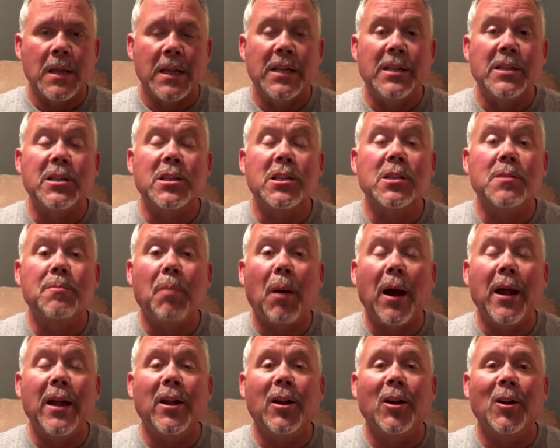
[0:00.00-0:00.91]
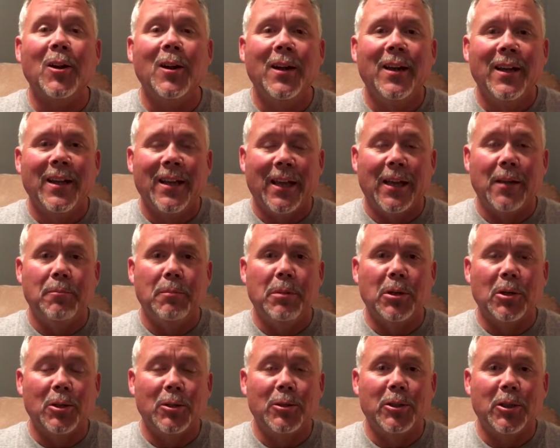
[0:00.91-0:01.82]
inspire and
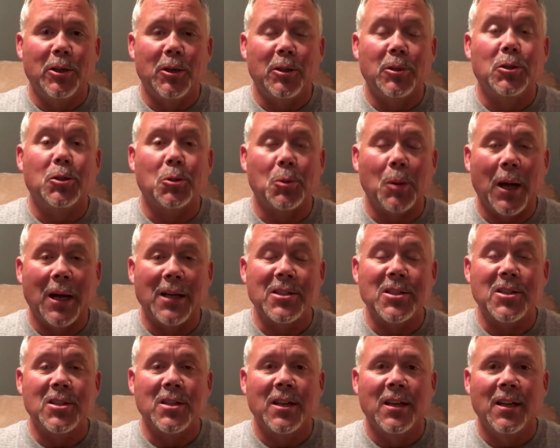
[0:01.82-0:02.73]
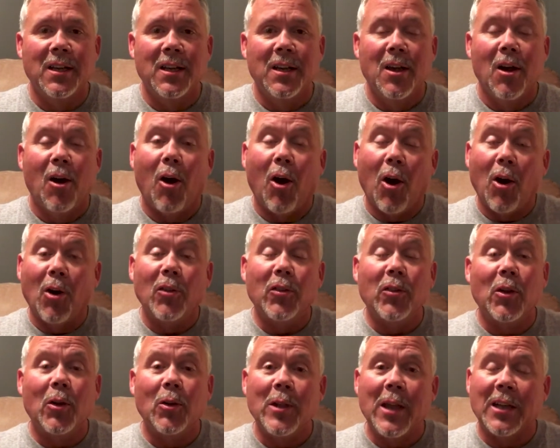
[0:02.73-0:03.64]
build your trust.
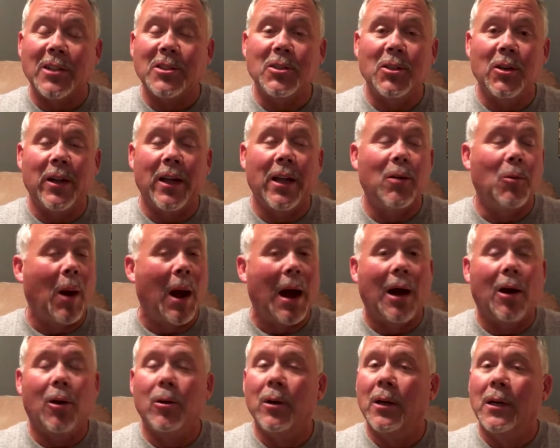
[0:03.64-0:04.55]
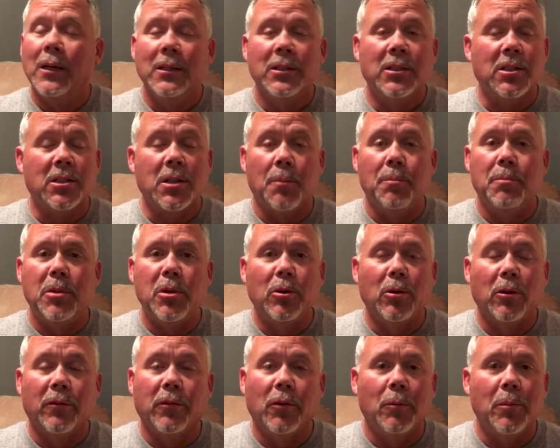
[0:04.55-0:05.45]
Also yesterday, wow, just a
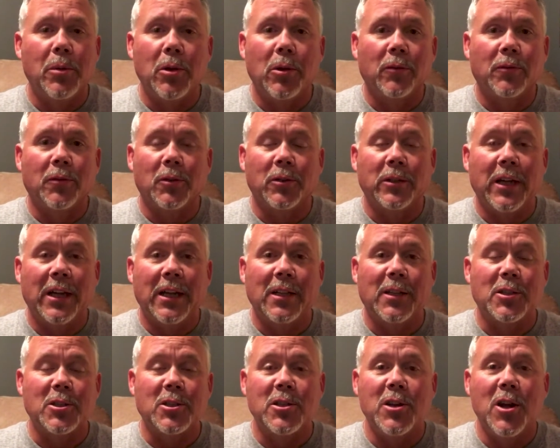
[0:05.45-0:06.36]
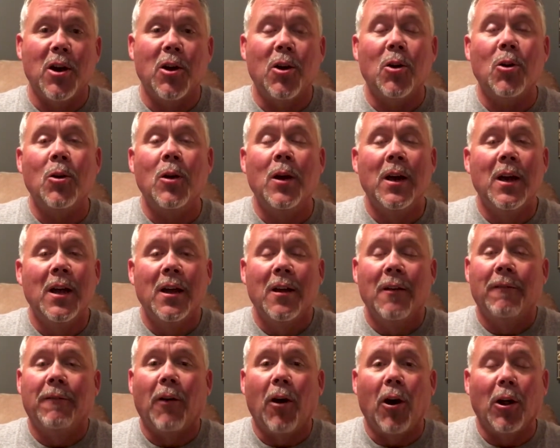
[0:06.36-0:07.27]
beautiful, beautiful day. The snow
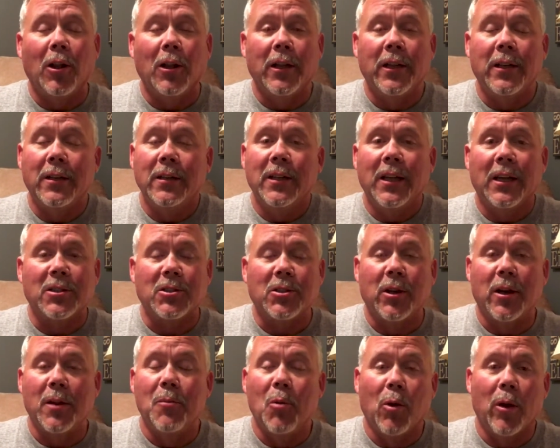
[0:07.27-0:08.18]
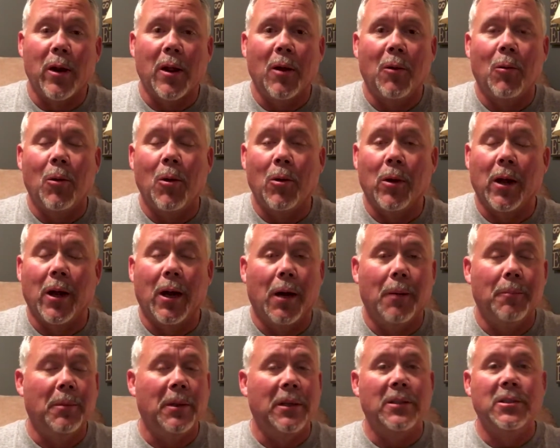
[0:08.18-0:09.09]
falling yesterday morning. I woke
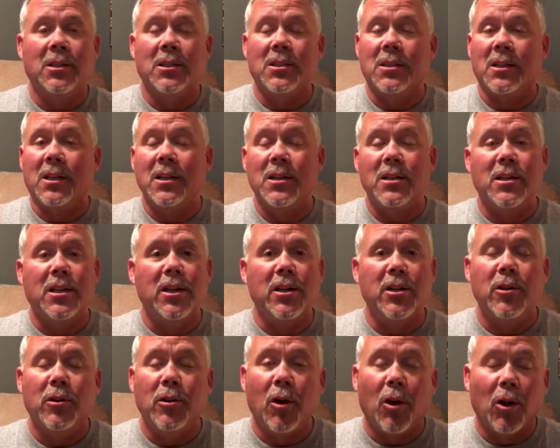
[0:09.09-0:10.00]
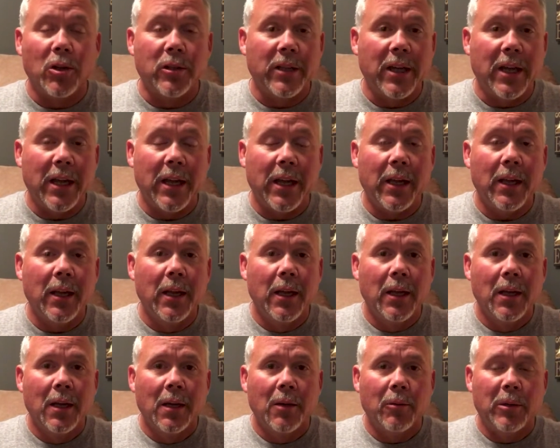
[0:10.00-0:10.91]
up and just continued all day.
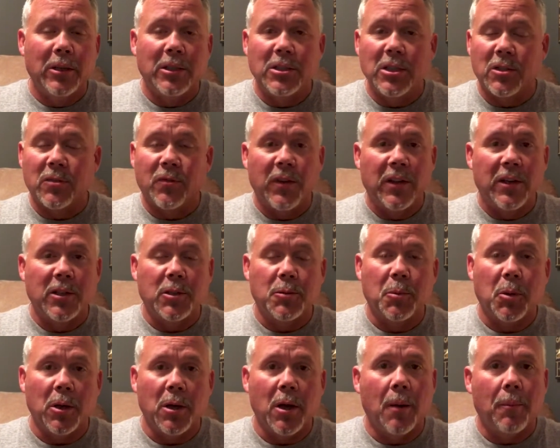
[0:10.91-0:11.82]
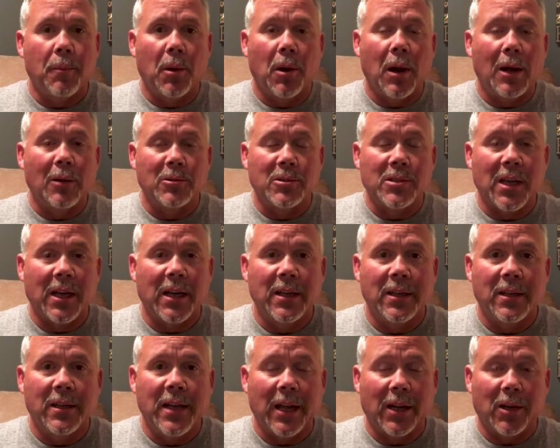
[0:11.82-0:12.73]
We had just finished putting up our
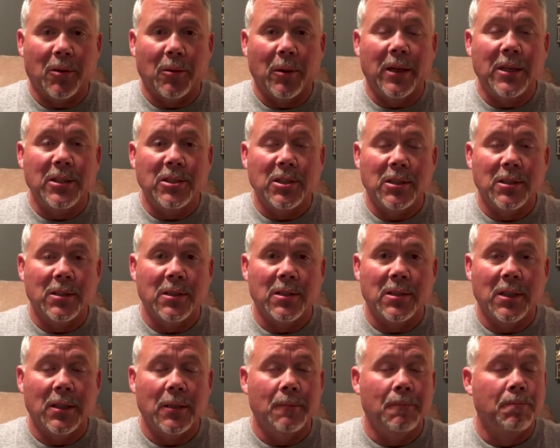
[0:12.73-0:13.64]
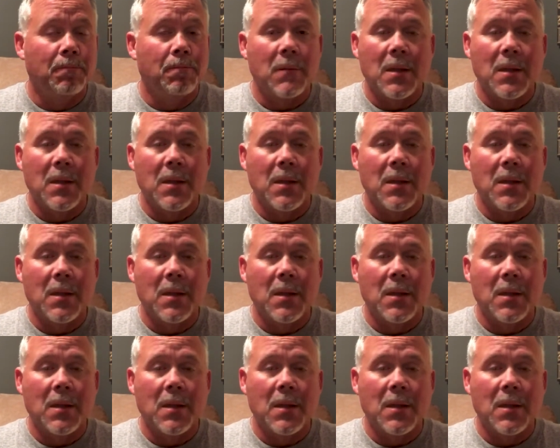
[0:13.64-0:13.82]
outside decorations, and